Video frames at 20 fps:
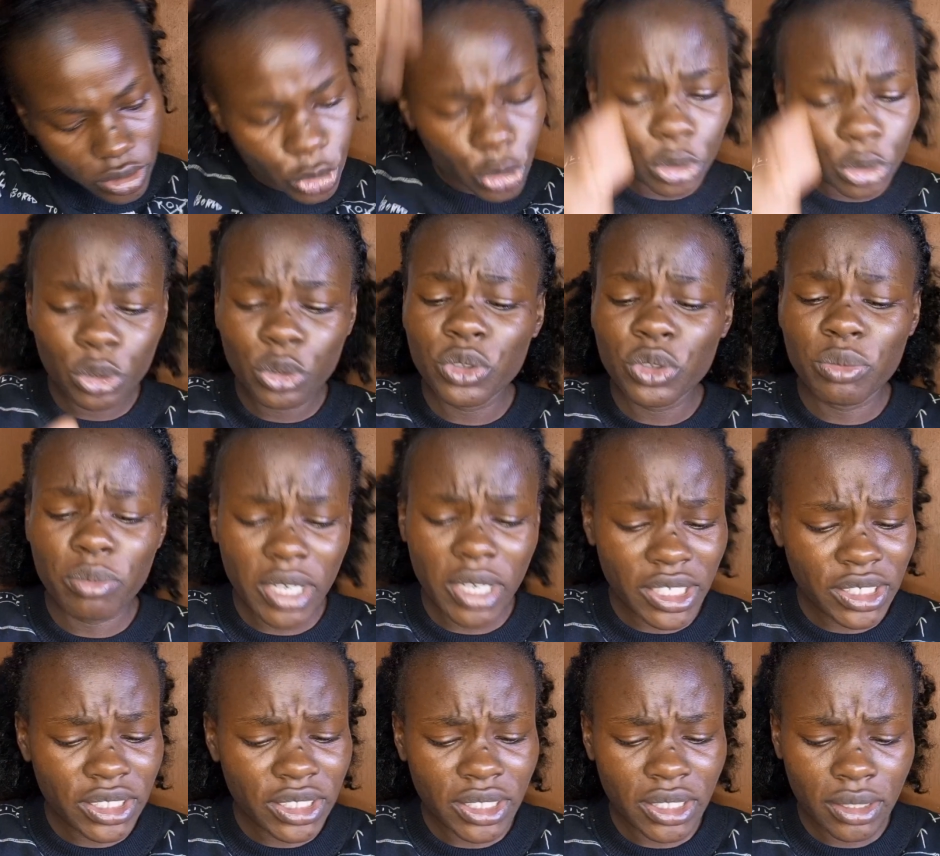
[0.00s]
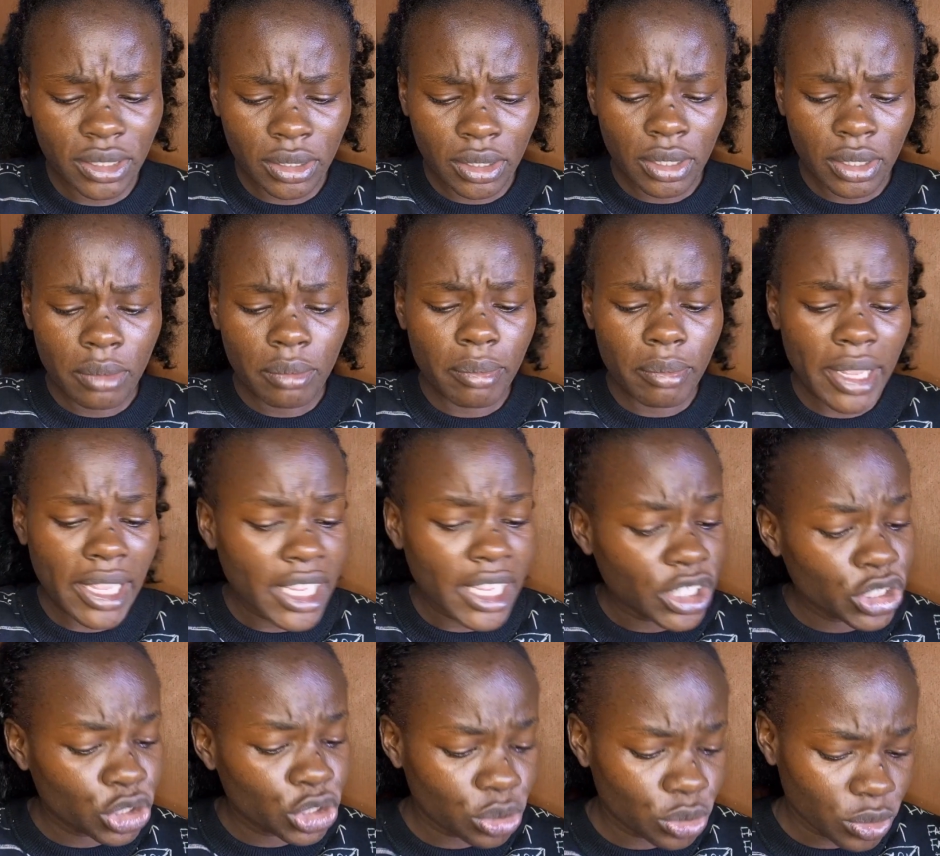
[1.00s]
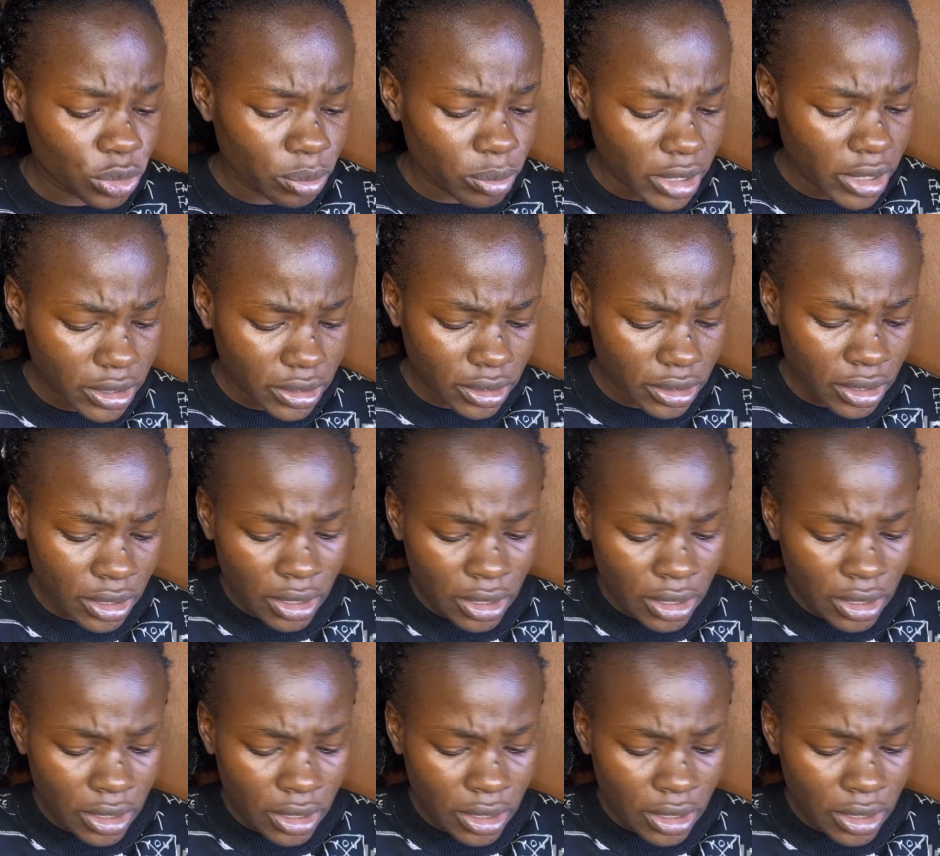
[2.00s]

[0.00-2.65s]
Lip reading: it, toothbrush, my edge toothbrush.